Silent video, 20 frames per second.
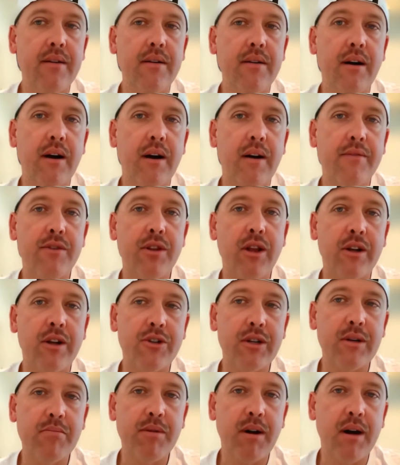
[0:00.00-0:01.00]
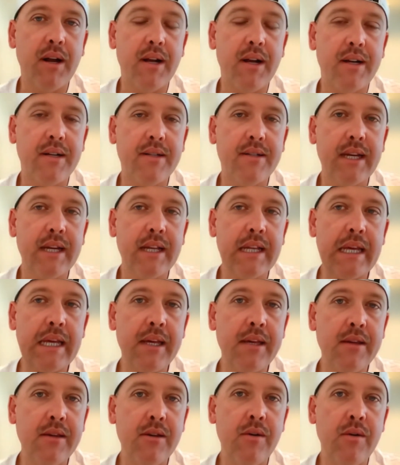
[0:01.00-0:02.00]
of launching products in the
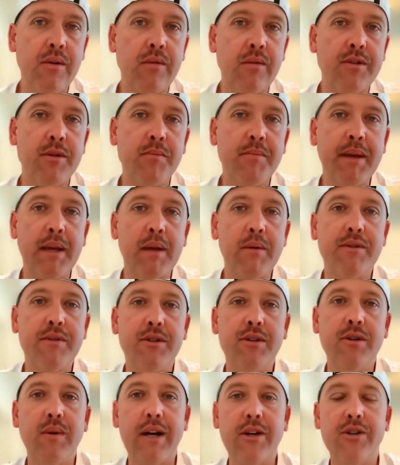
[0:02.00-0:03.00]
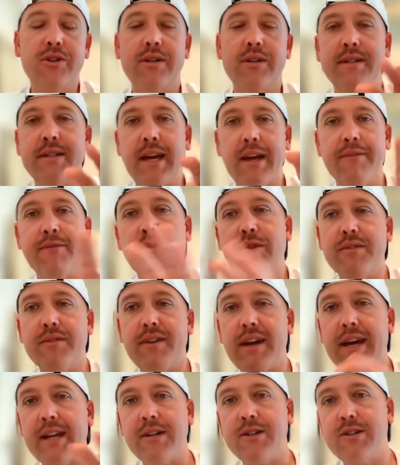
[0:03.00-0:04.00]
EU to be able to actually take full
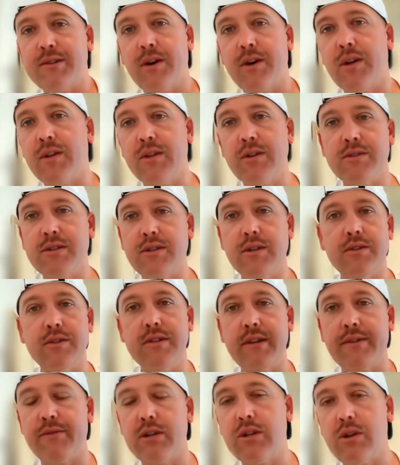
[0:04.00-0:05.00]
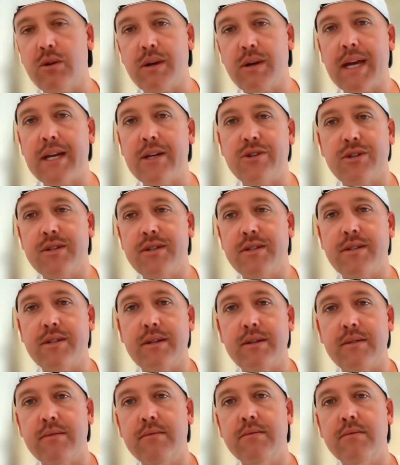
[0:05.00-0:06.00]
advantage of all those different locations
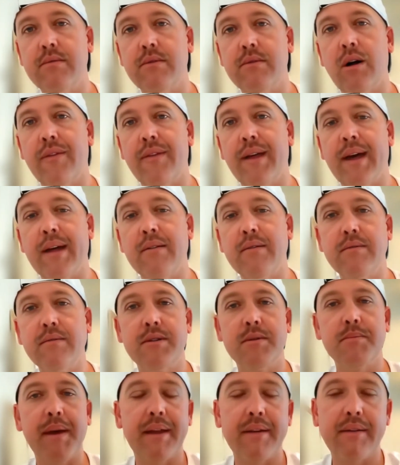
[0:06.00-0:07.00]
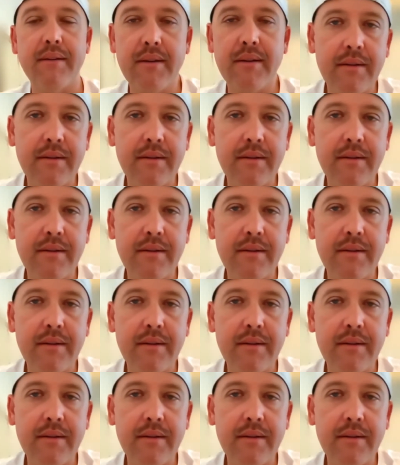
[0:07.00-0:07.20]
and all that demand?